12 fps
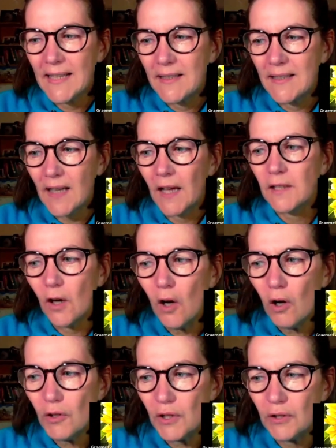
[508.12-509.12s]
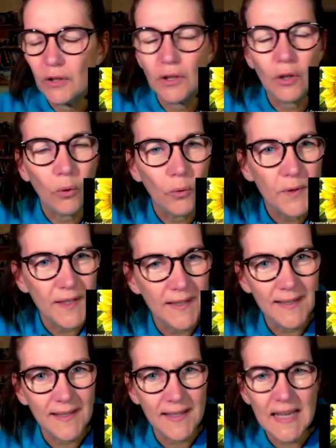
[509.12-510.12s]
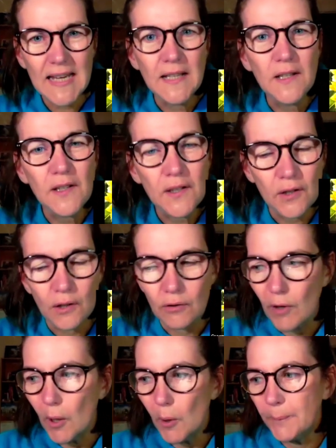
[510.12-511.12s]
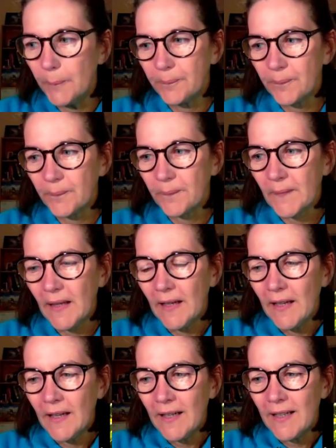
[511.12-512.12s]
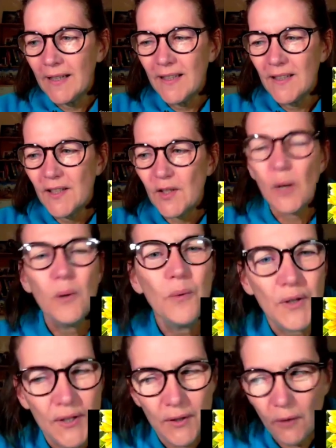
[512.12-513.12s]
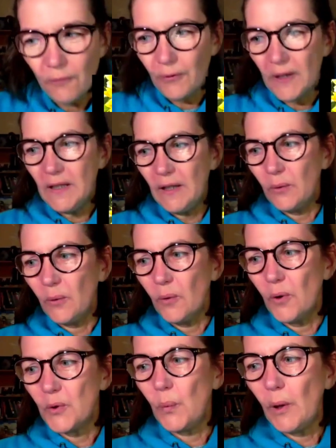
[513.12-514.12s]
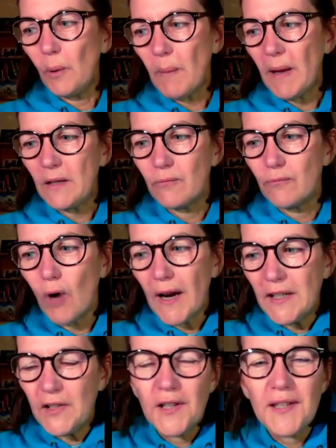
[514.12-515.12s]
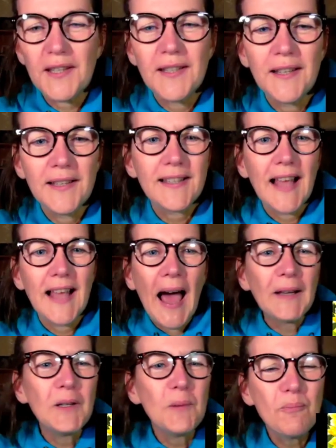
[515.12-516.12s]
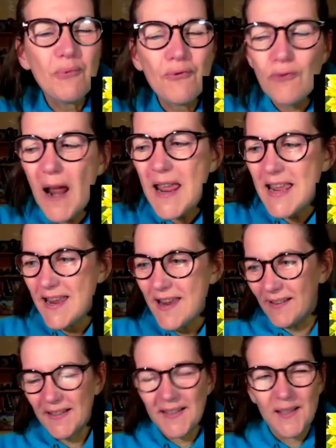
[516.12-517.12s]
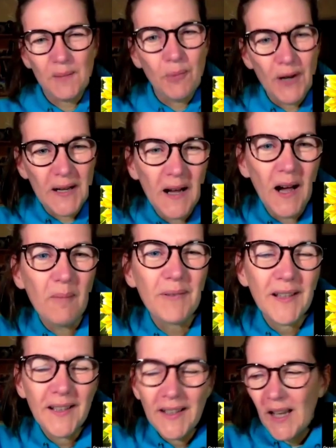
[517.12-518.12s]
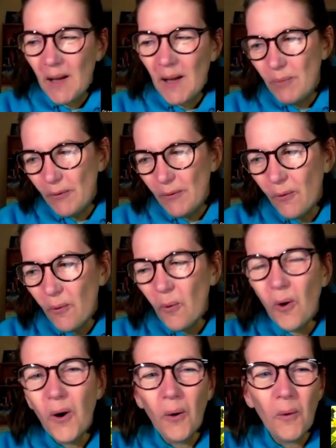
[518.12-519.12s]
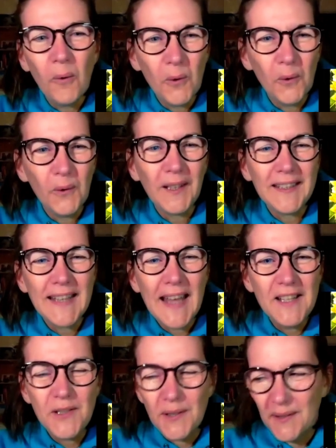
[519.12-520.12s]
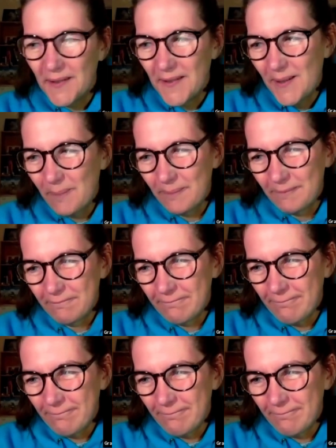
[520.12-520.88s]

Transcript: and a garden causes seeds to grow. So the sovereign Lord will make righteousness and praise spring up before all nations.